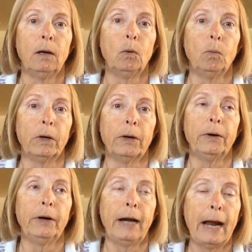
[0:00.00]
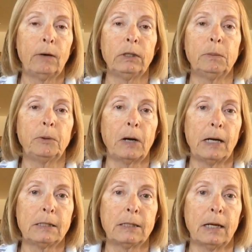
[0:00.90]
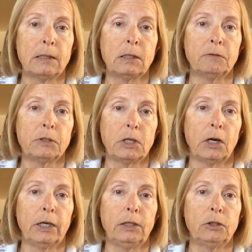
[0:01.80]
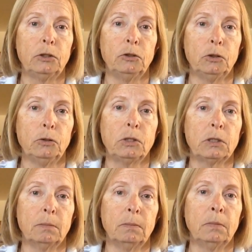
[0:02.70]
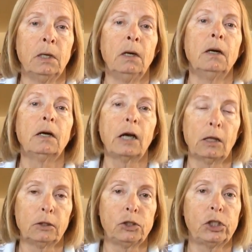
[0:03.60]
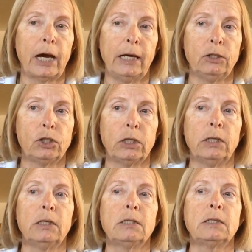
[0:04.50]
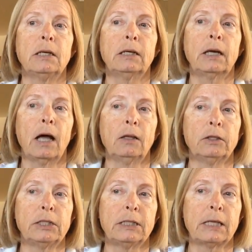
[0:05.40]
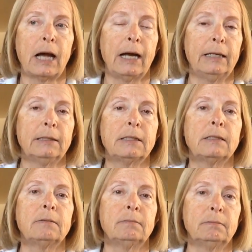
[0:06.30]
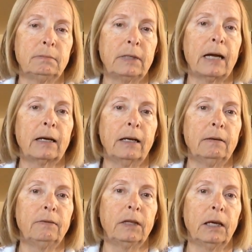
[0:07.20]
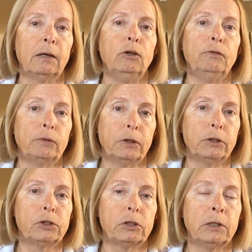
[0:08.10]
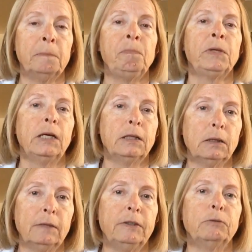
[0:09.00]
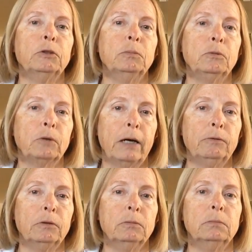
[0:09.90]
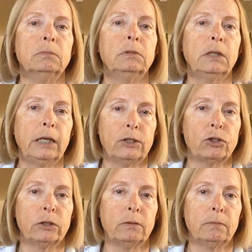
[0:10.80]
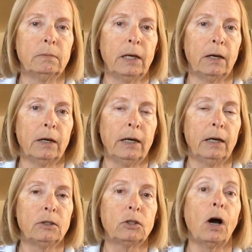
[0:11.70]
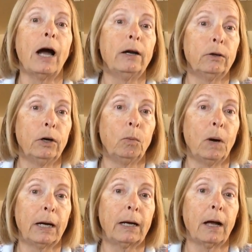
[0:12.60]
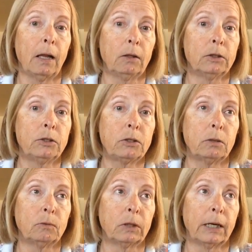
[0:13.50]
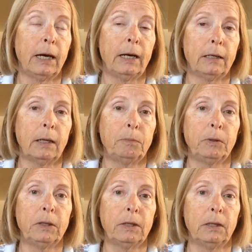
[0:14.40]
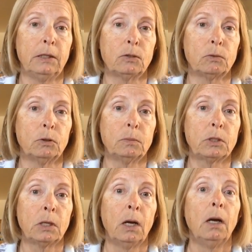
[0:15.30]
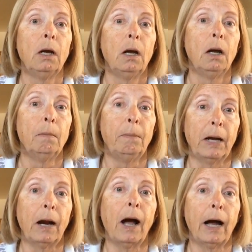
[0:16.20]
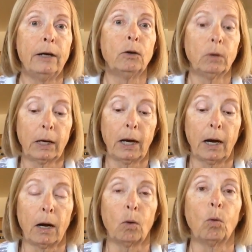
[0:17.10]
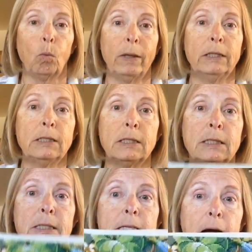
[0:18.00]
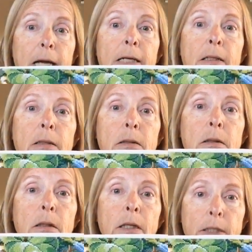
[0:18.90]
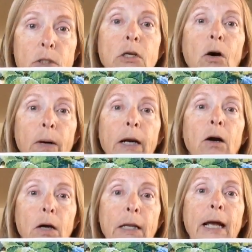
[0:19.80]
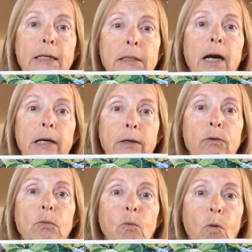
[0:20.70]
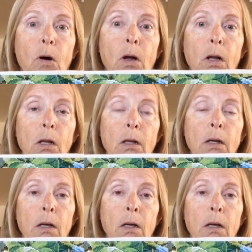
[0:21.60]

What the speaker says: we're now in the process of starting to do some color changes, color designs, that kind of thing, new furniture in the living room, great room, kitchen area. So I don't know what colors we're going to end up with in these rooms, but I don't care. When this is done, it's going on that dining room wall